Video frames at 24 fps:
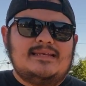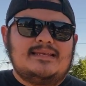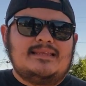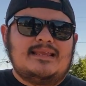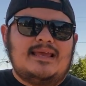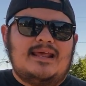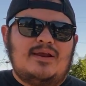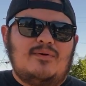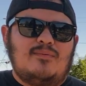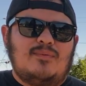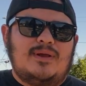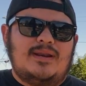
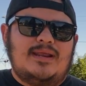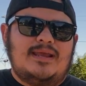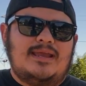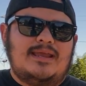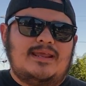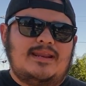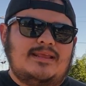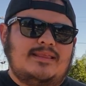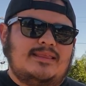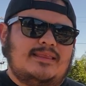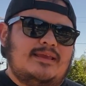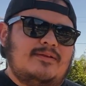that I went
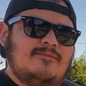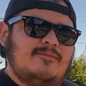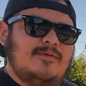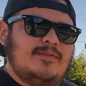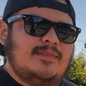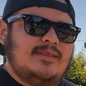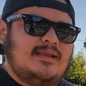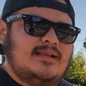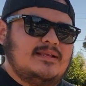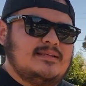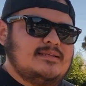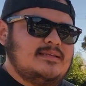ahead and did for
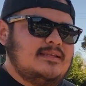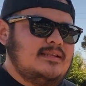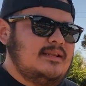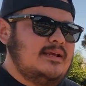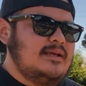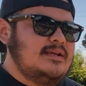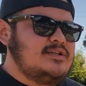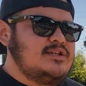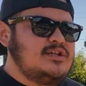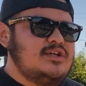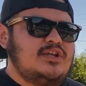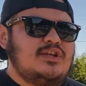the
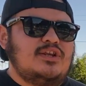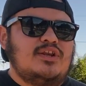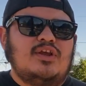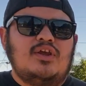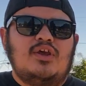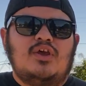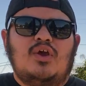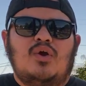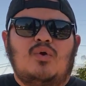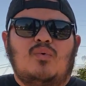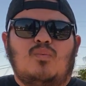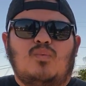installation
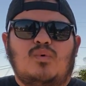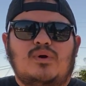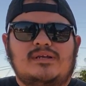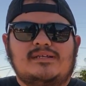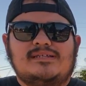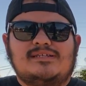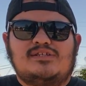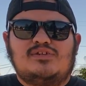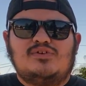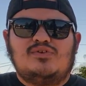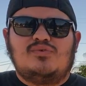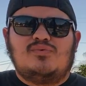
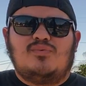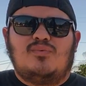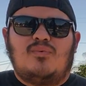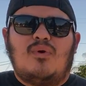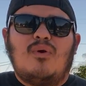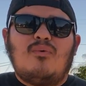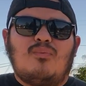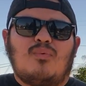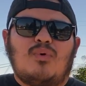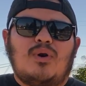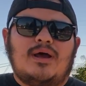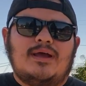was to
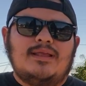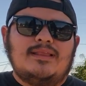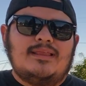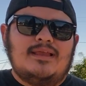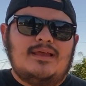run